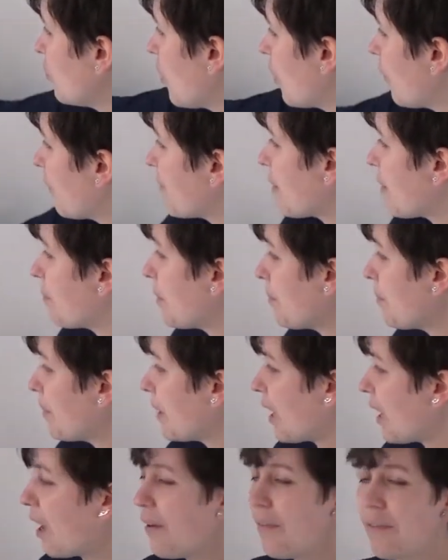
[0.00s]
of the
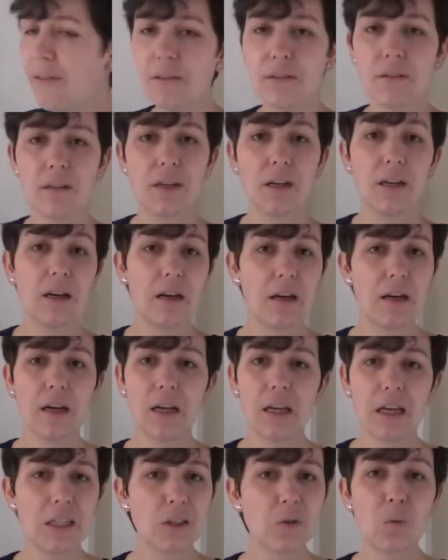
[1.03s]
PPF
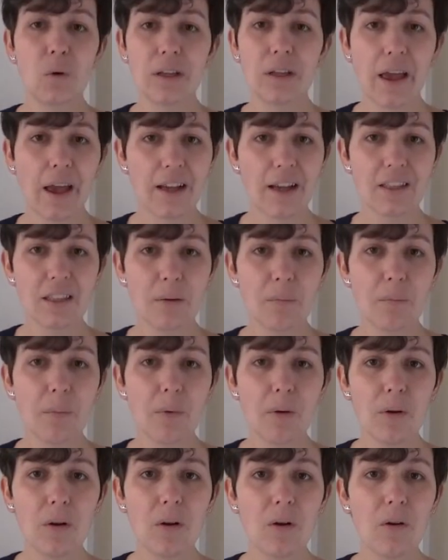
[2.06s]
is one
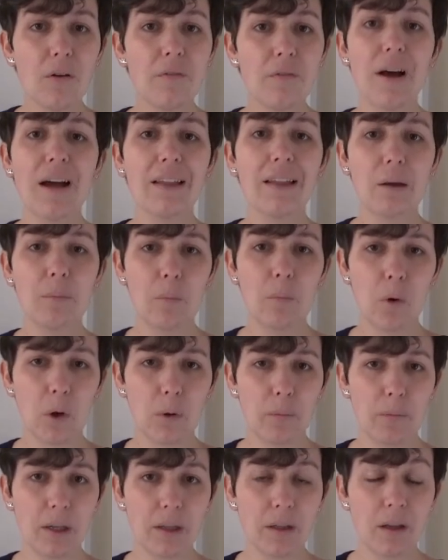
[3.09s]
example of
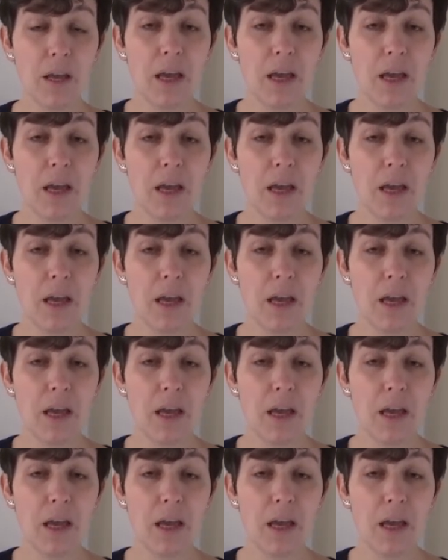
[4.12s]
unemployment.